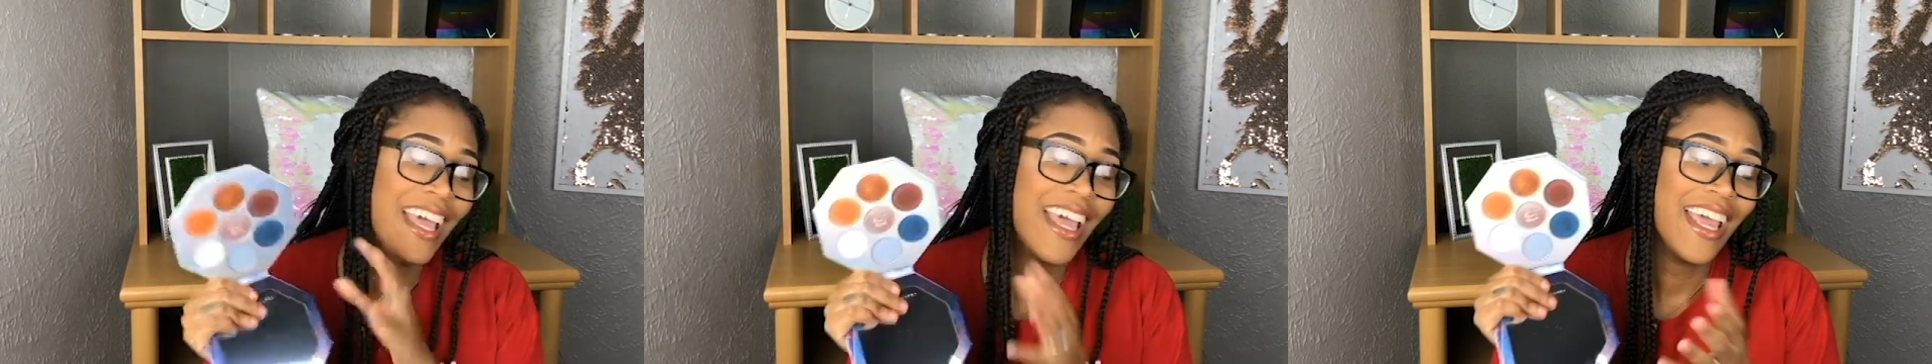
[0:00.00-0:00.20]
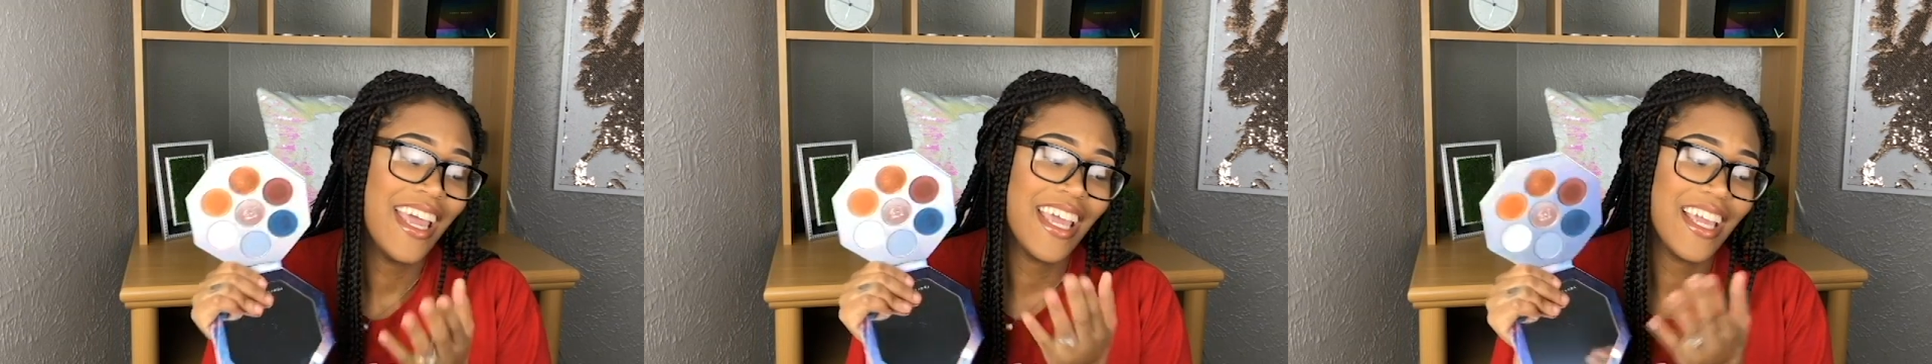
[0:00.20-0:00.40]

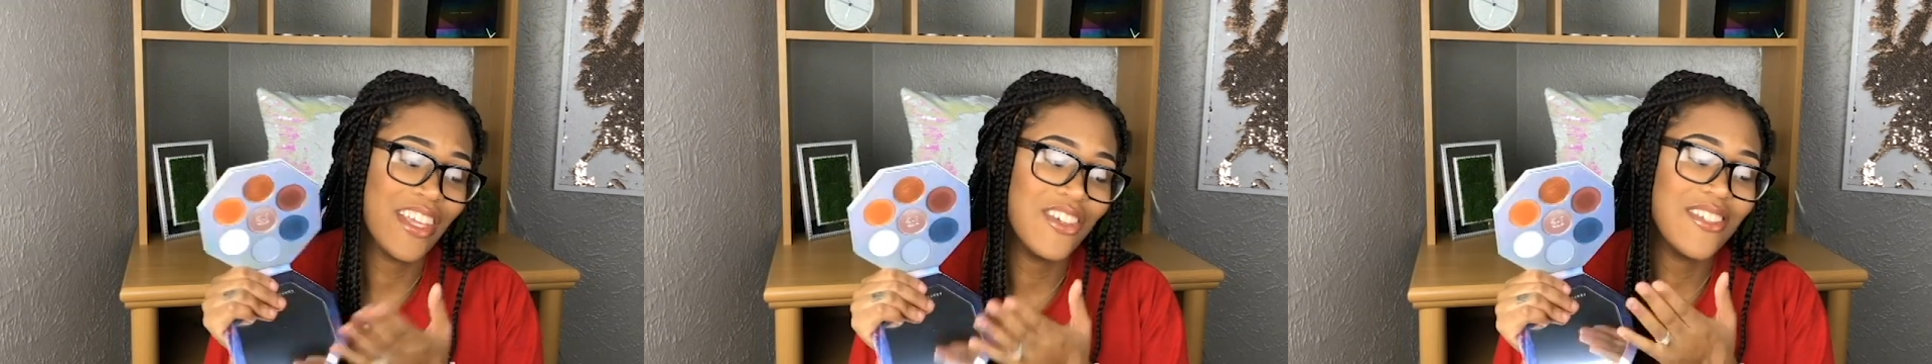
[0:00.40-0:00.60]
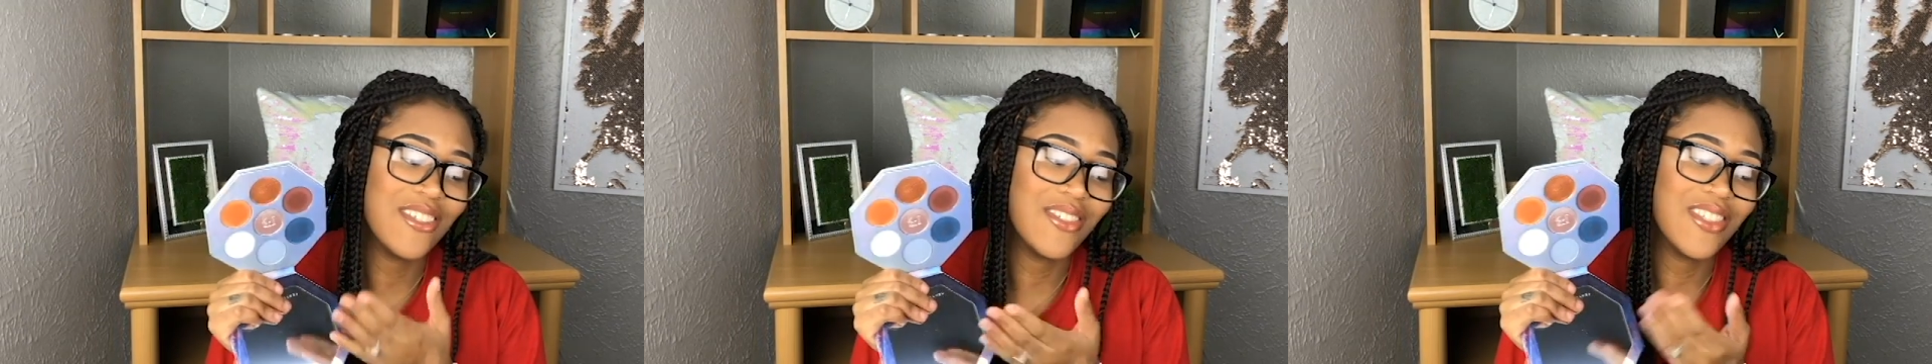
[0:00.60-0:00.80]
and
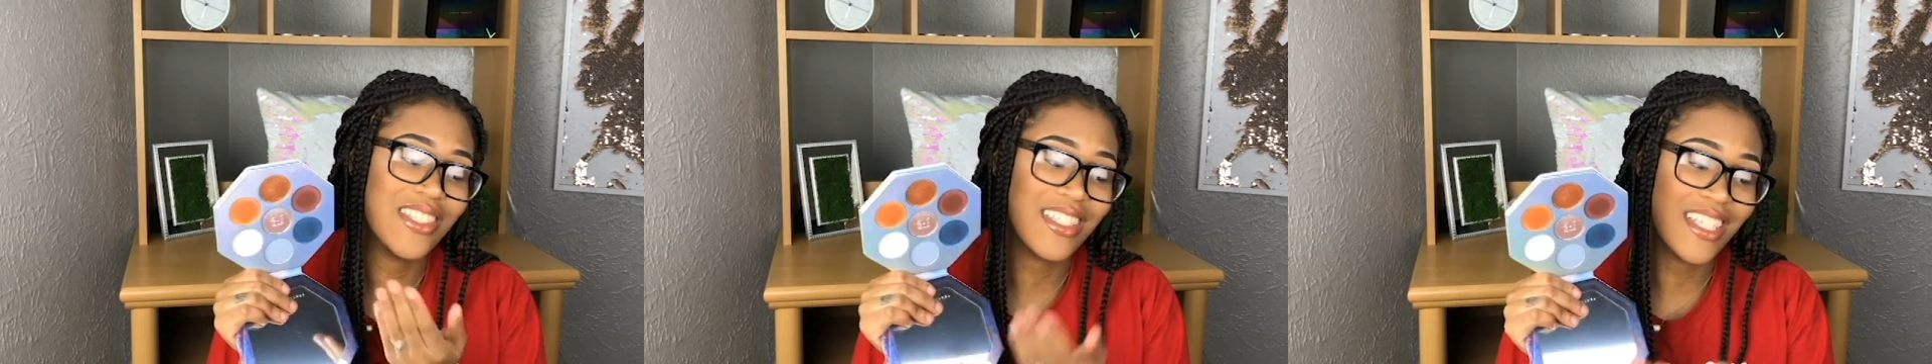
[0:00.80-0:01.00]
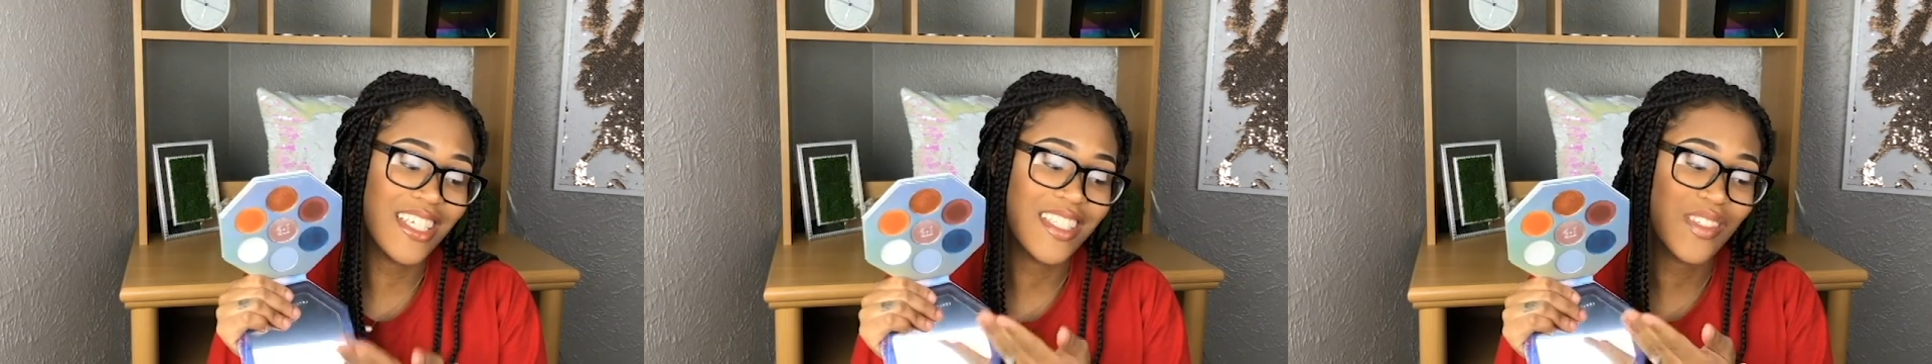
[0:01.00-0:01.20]
use
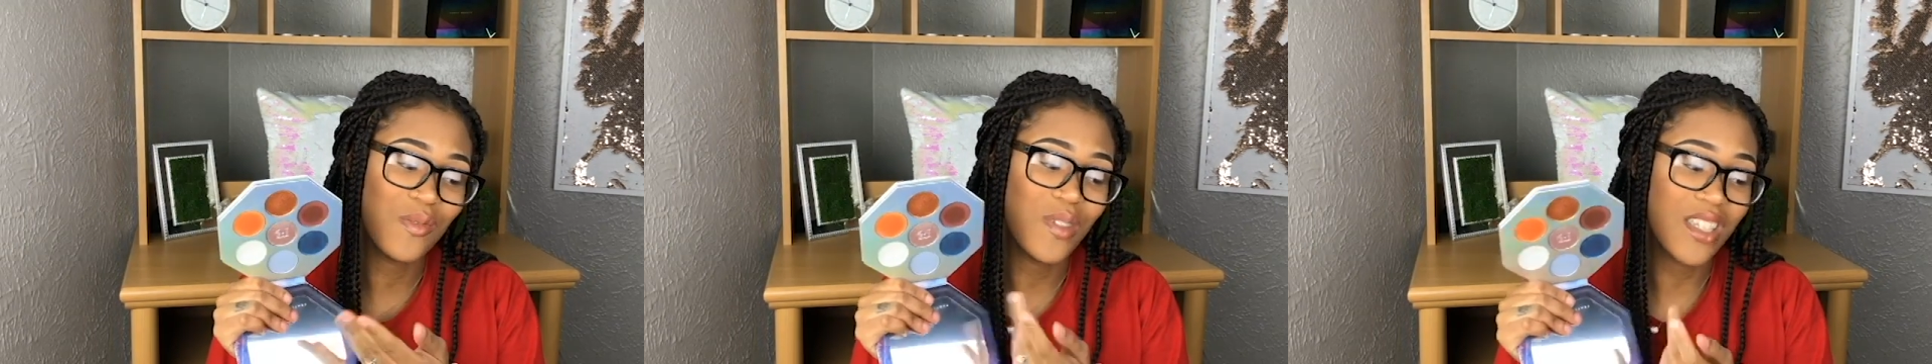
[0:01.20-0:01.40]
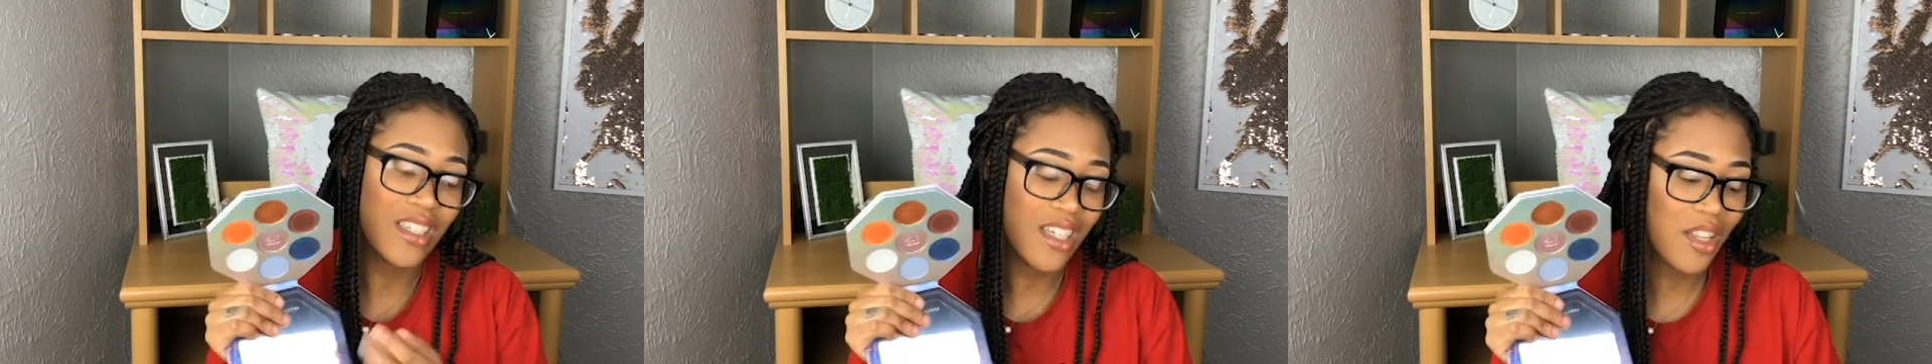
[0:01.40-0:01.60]
this with
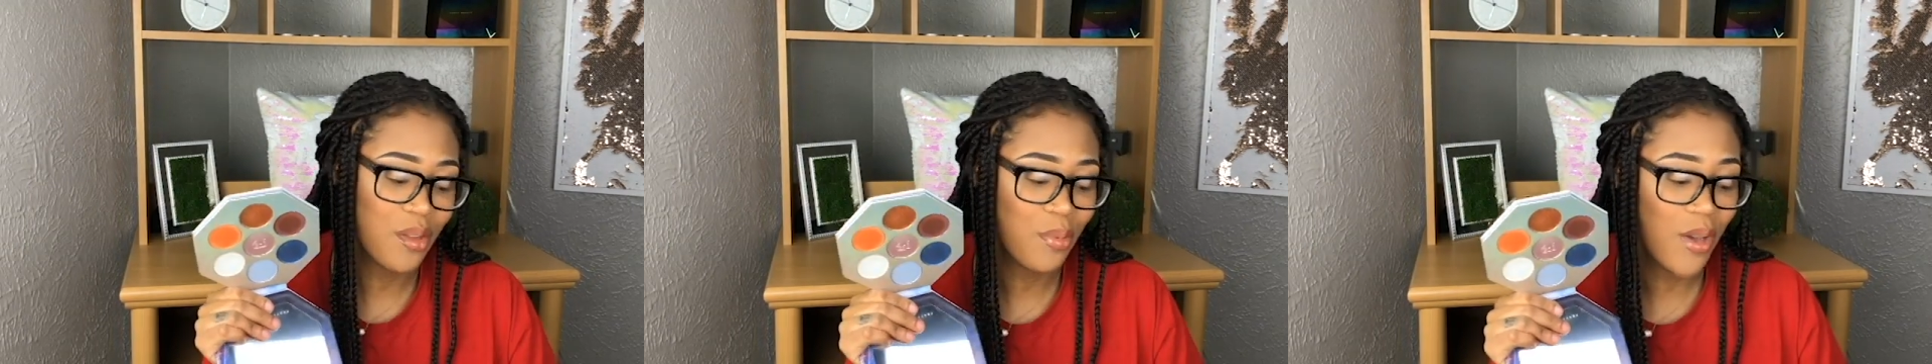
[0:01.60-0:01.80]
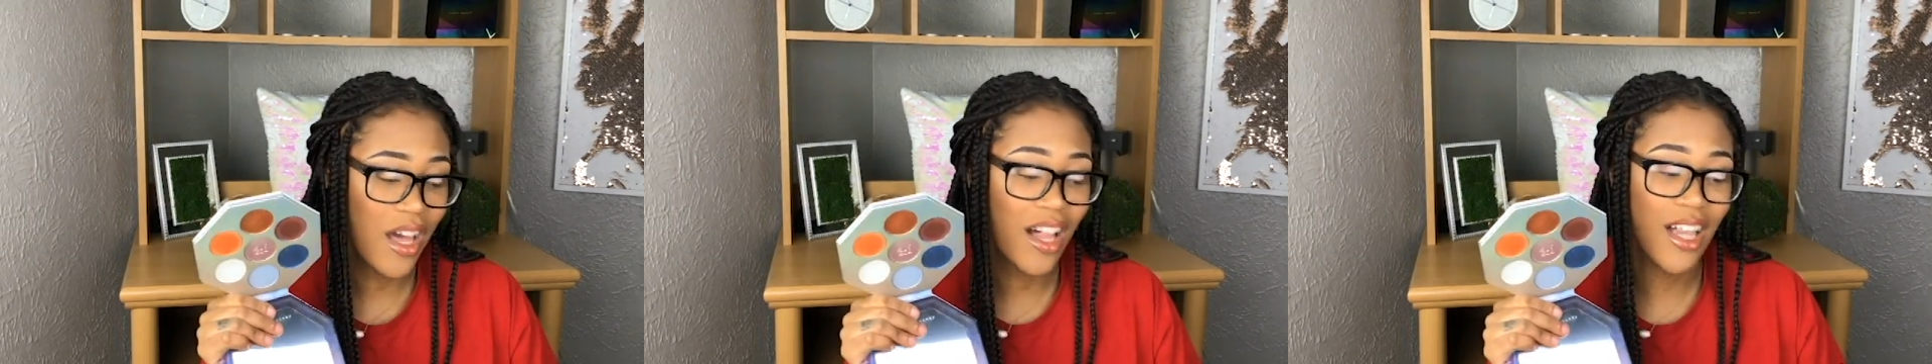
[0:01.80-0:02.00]
another
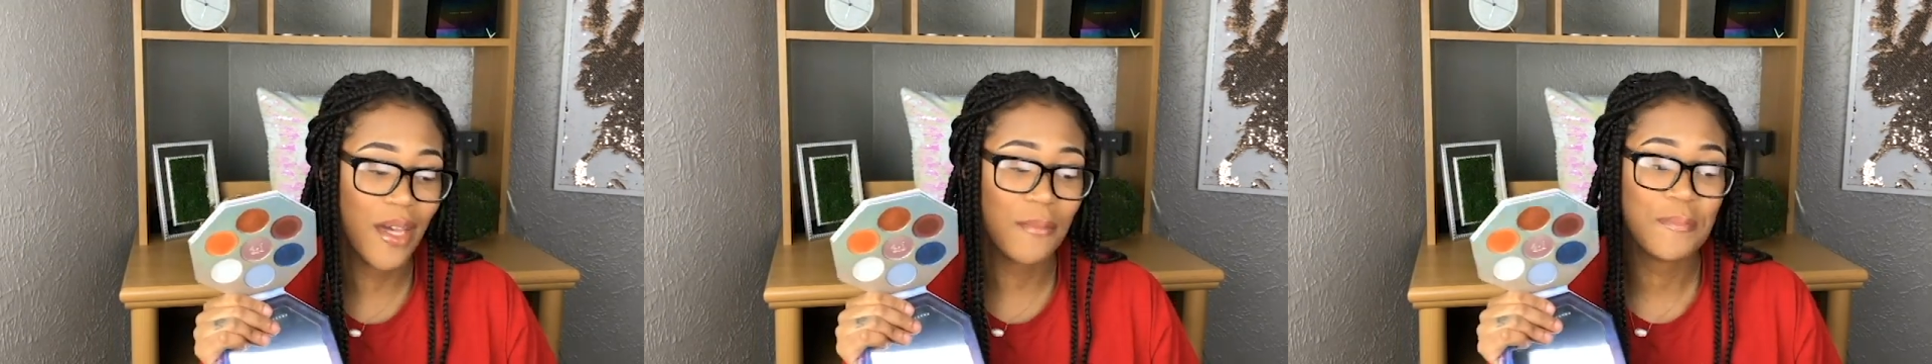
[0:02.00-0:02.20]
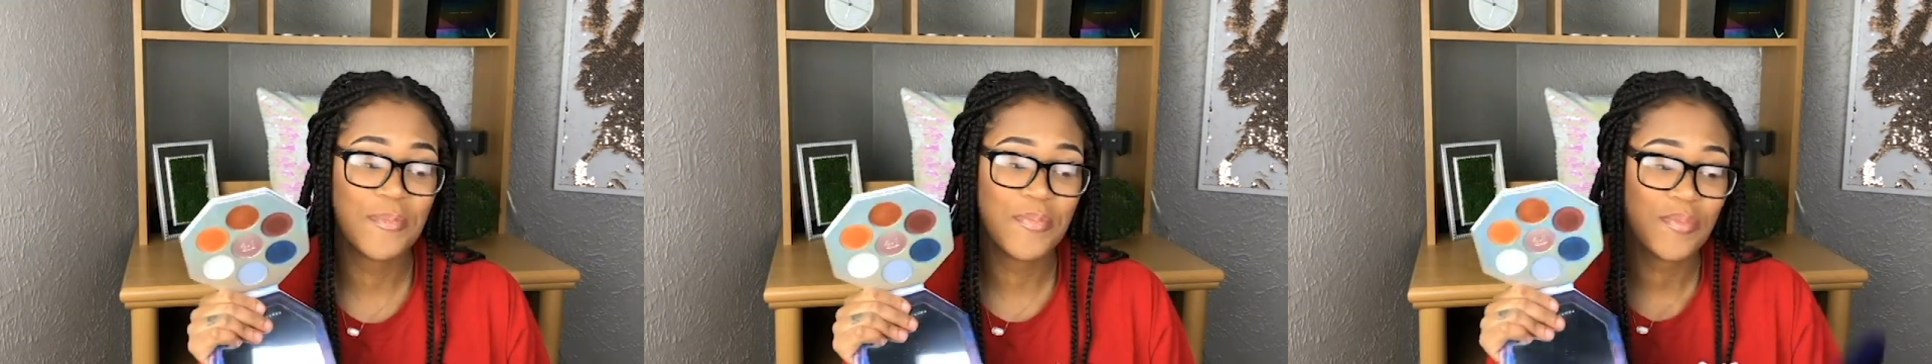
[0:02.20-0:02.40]
palette.